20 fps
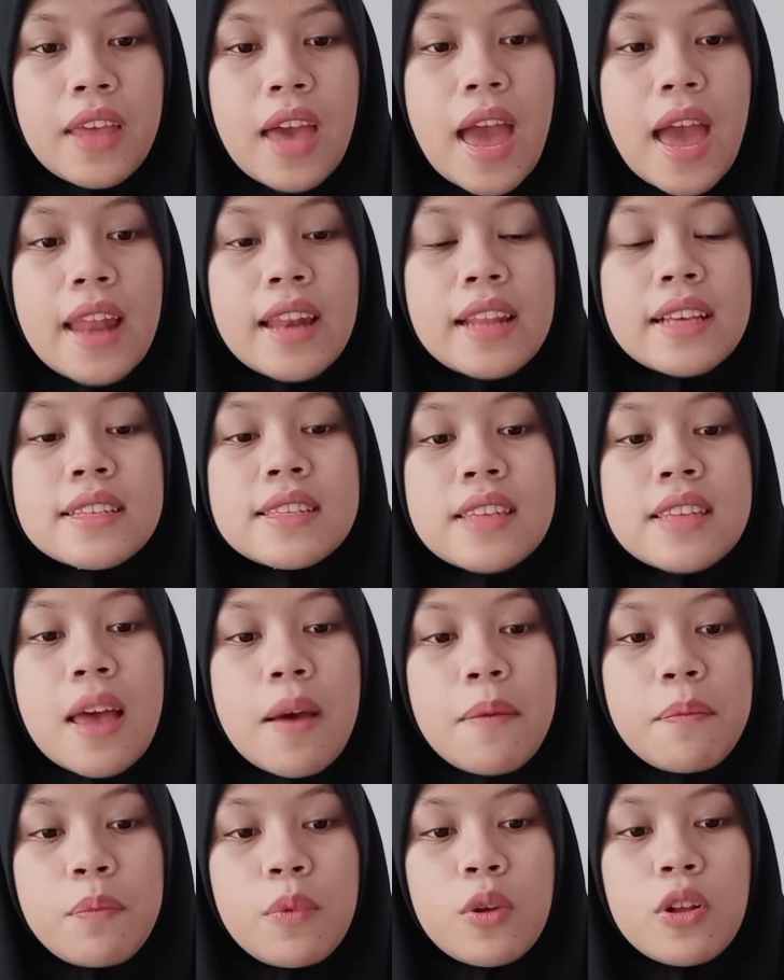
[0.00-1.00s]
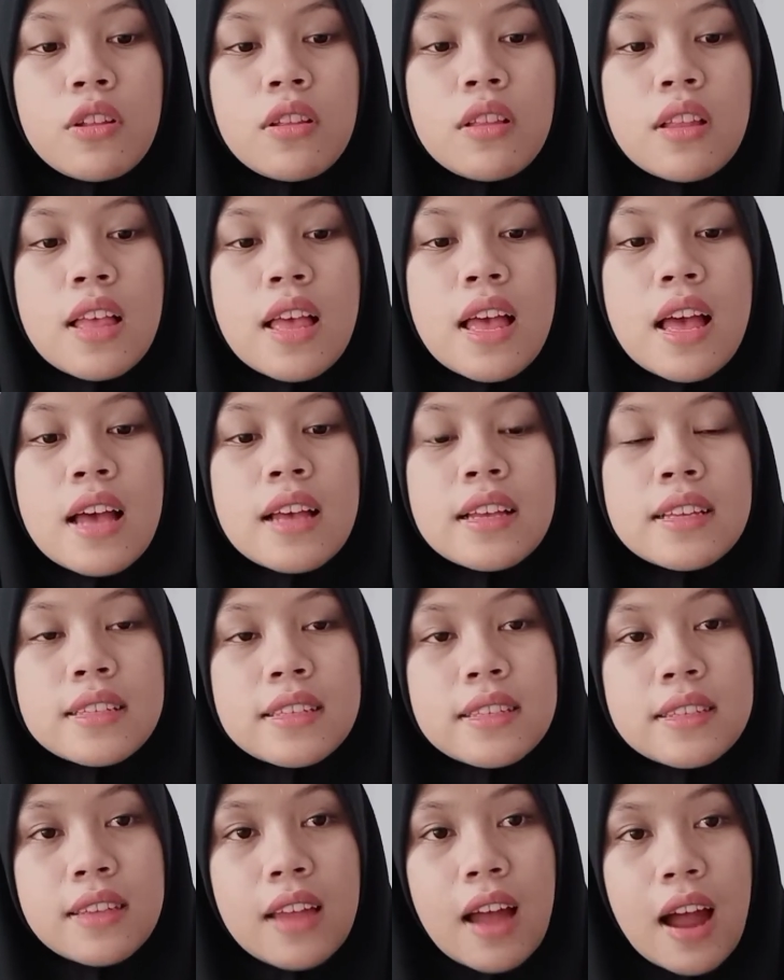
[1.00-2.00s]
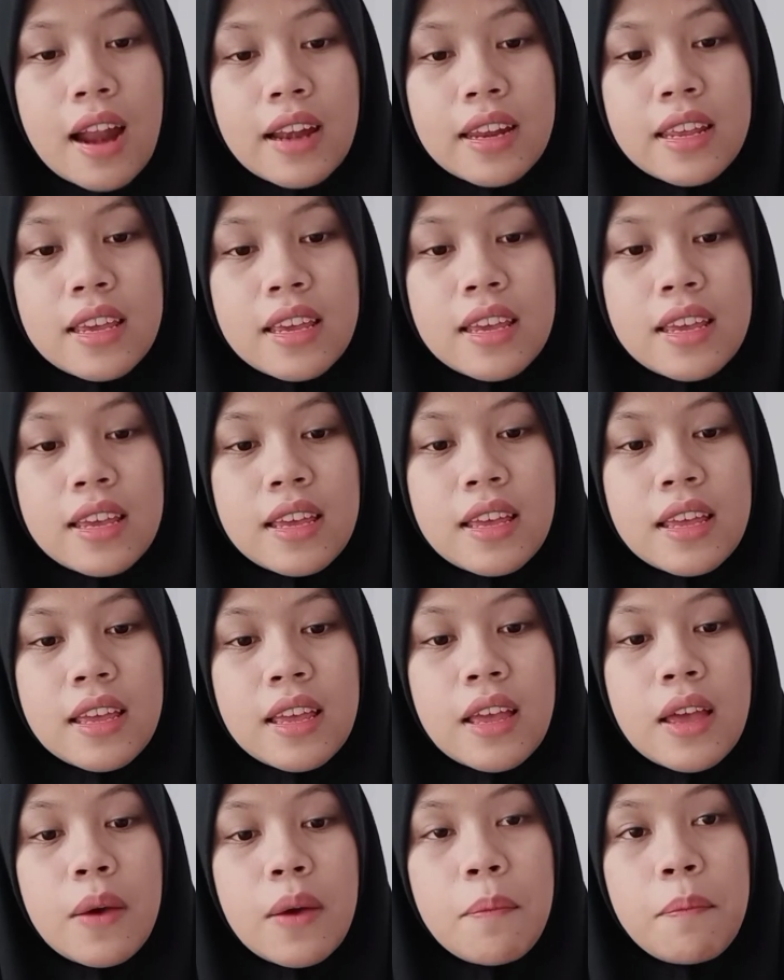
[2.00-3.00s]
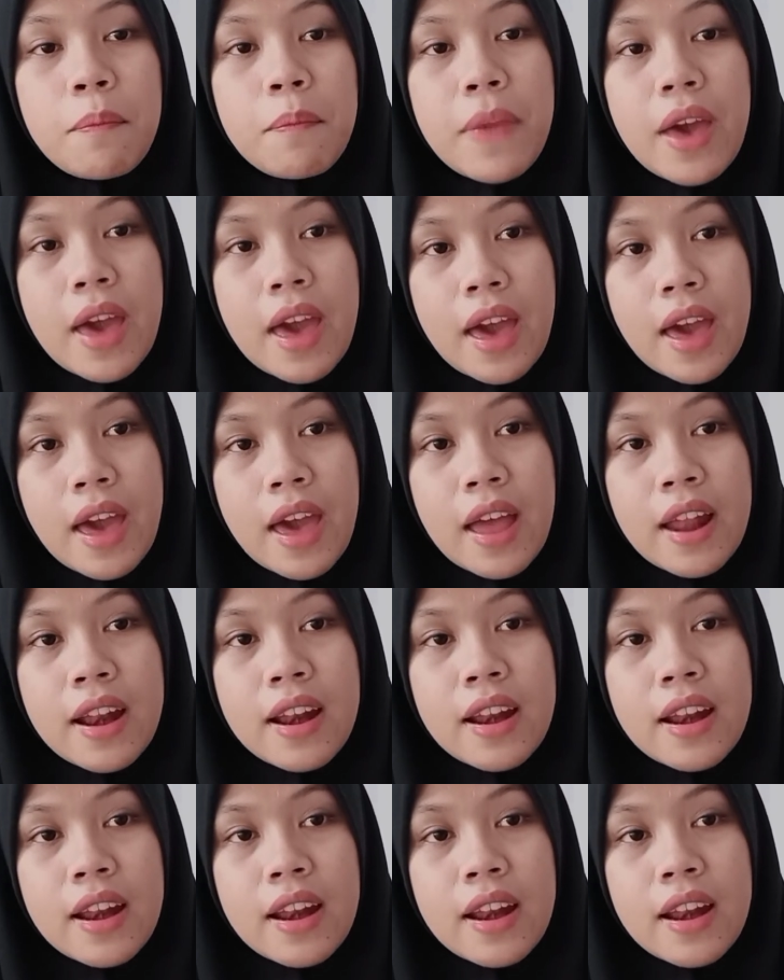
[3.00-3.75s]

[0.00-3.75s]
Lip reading: An example: study, man,